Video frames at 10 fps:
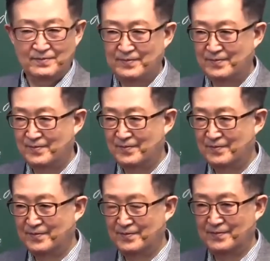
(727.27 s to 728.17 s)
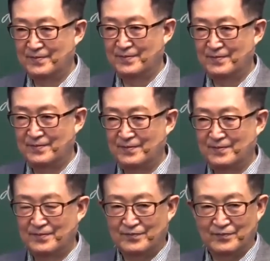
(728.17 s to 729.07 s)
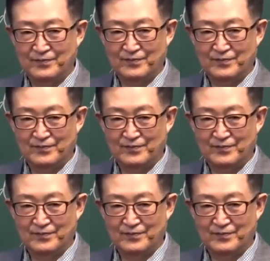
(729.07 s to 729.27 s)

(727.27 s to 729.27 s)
Nothing is said.